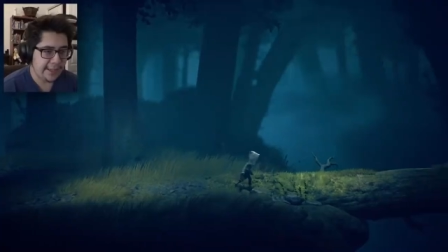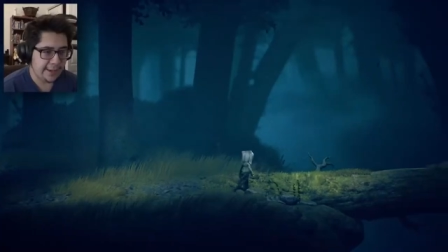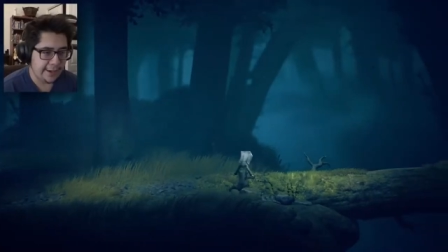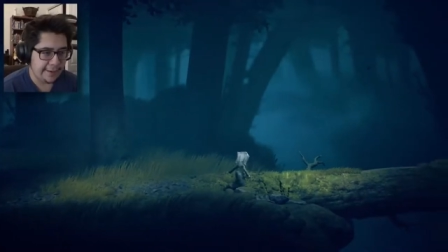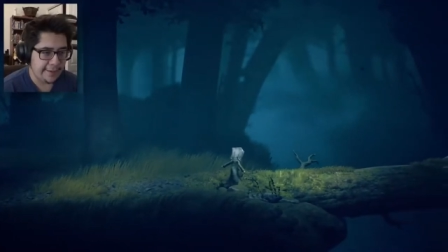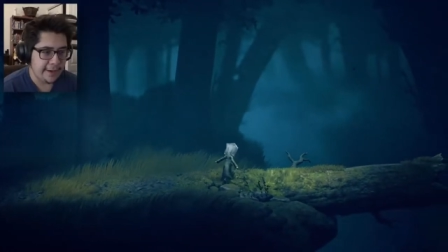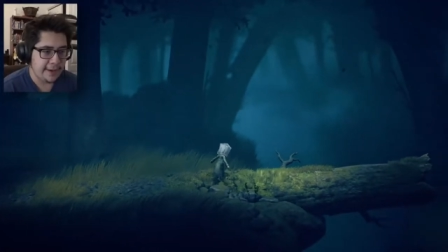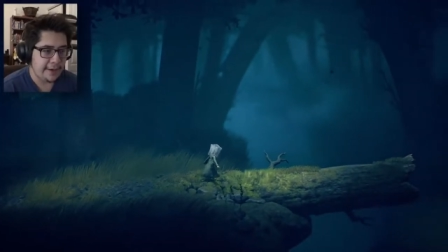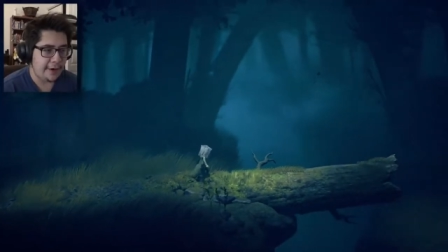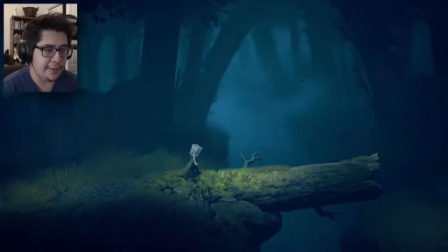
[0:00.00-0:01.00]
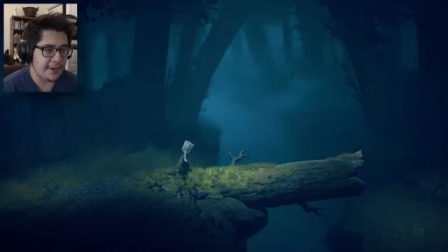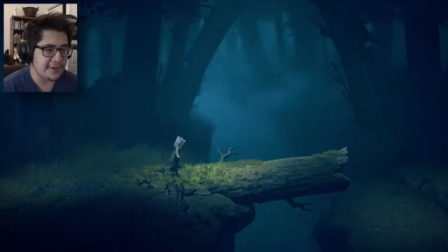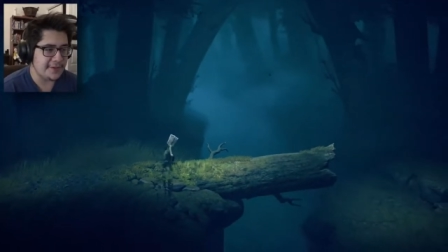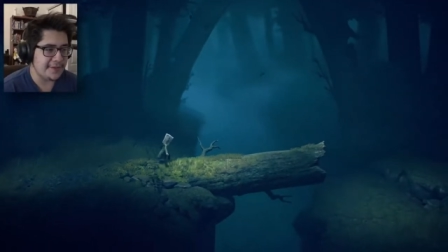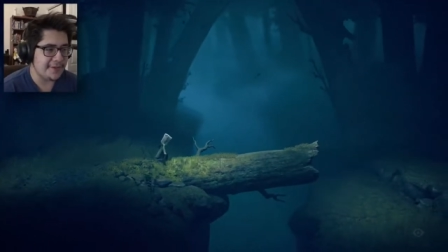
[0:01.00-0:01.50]
Okay. Oh,
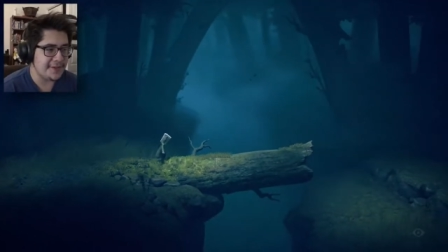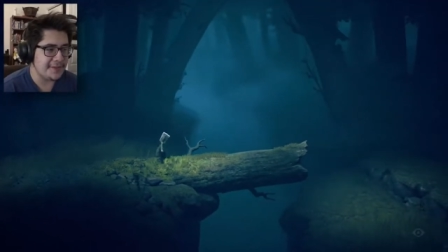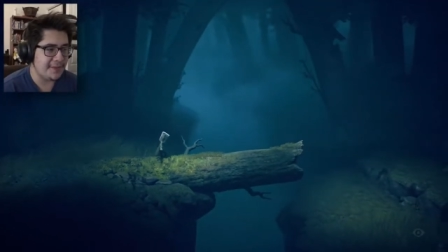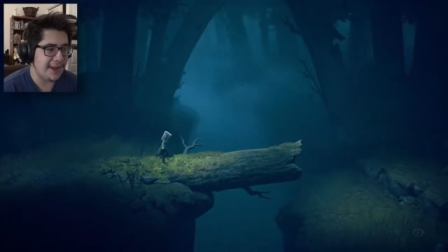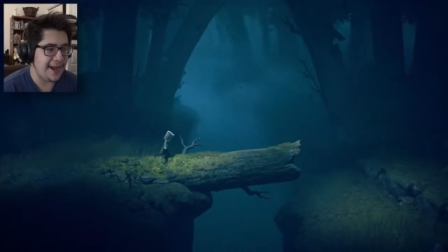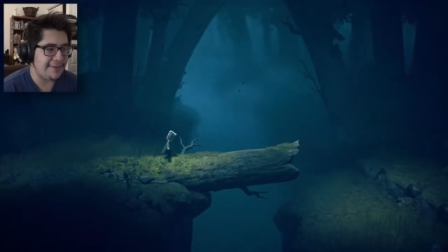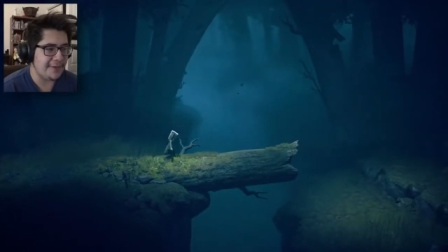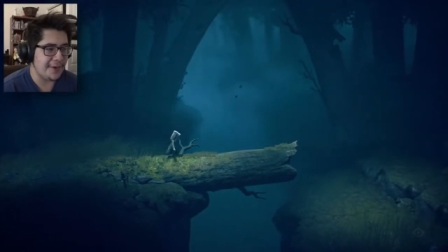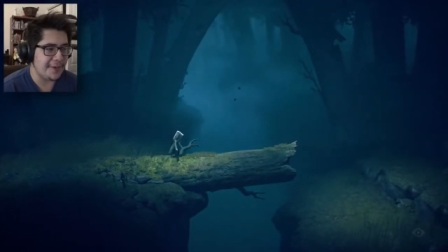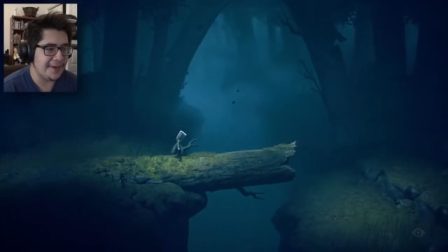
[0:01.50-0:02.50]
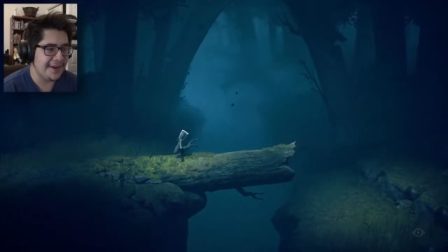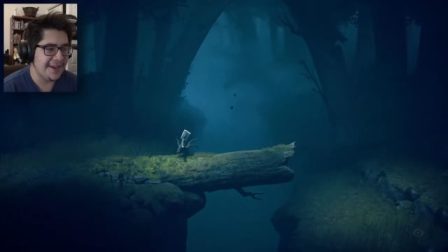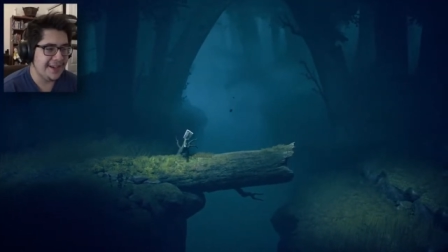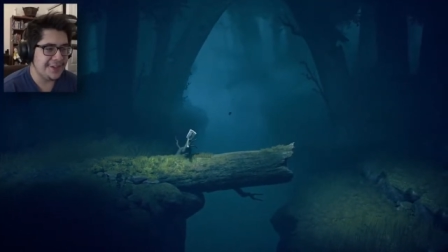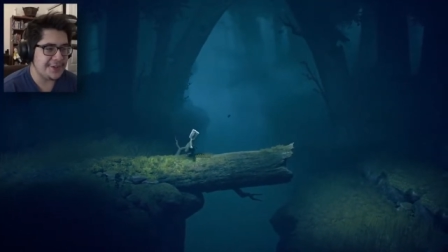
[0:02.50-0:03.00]
here's my first platform.
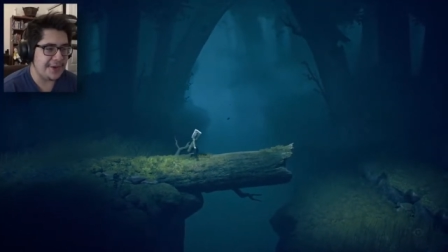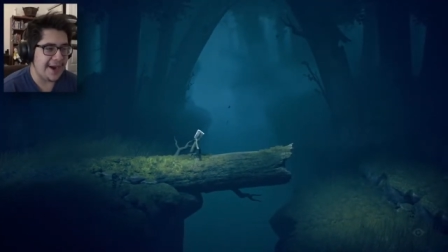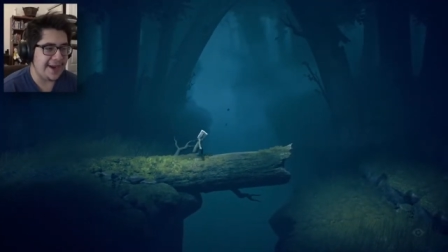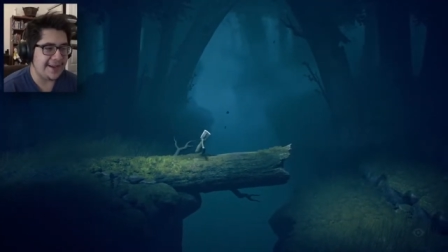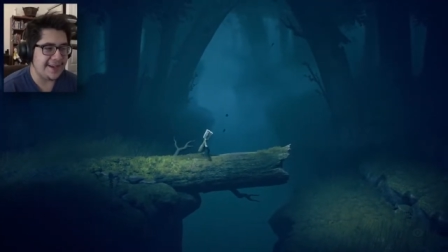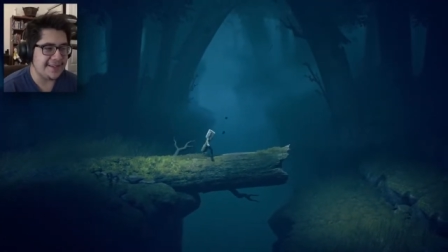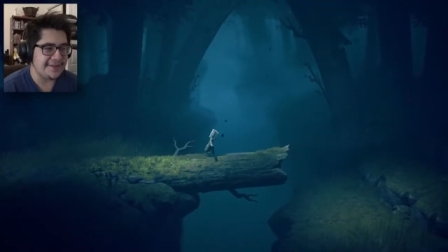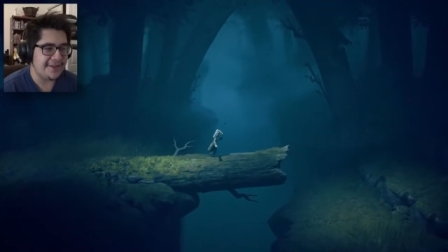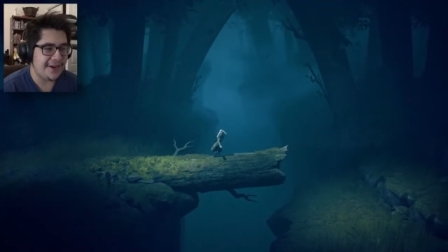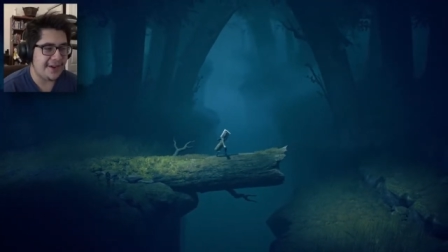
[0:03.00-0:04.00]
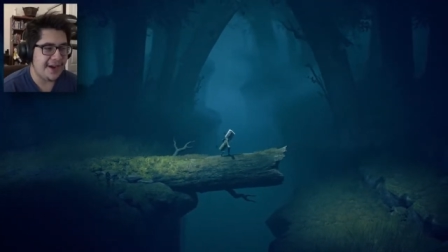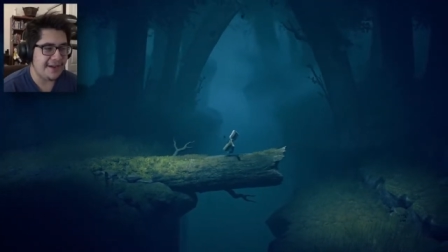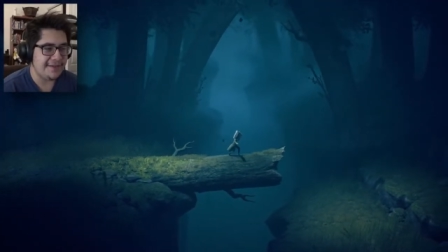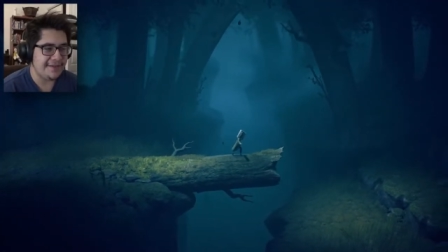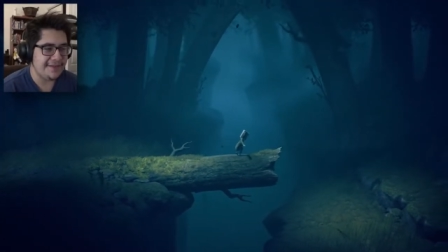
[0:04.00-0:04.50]
Trying not to fall
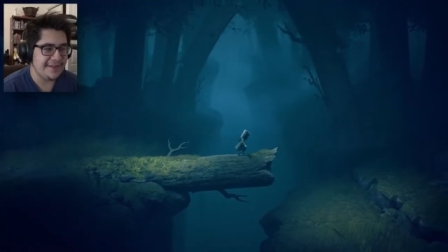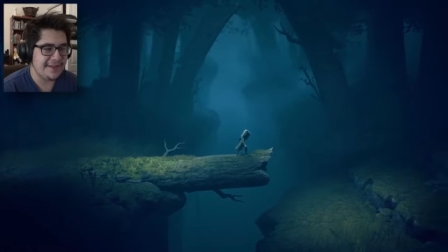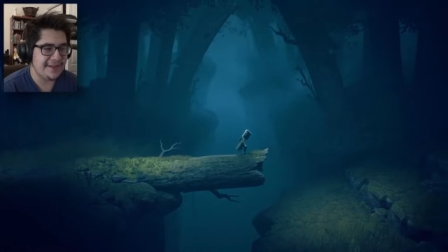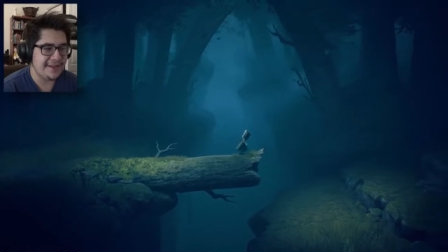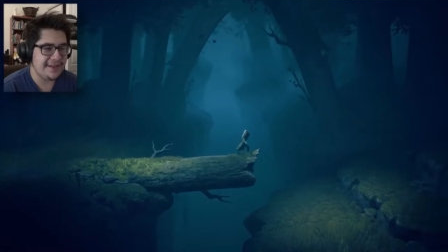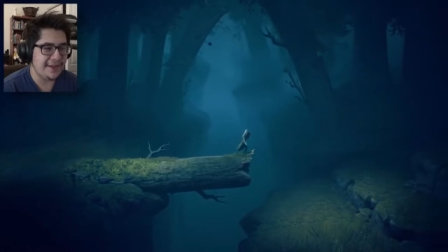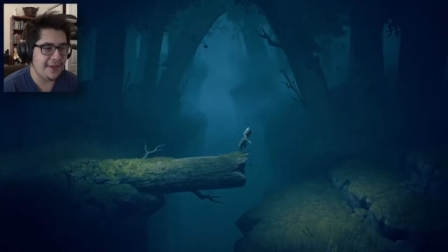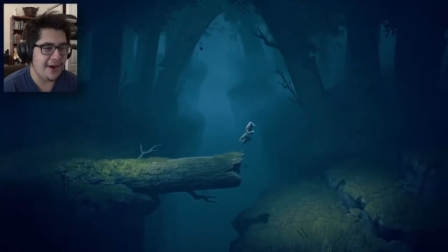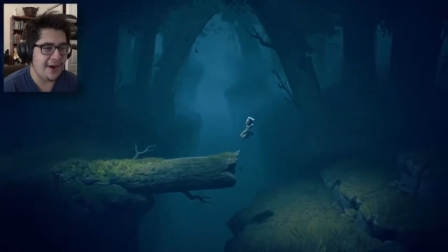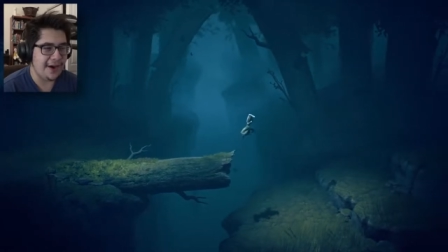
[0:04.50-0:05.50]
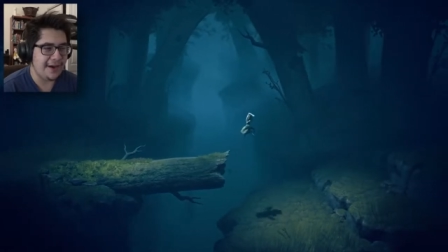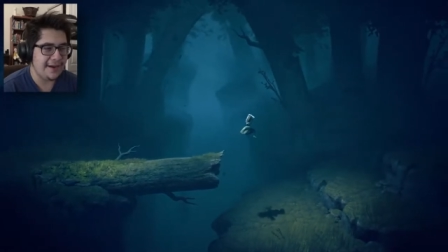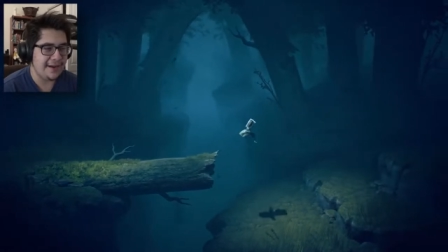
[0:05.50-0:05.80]
off the log.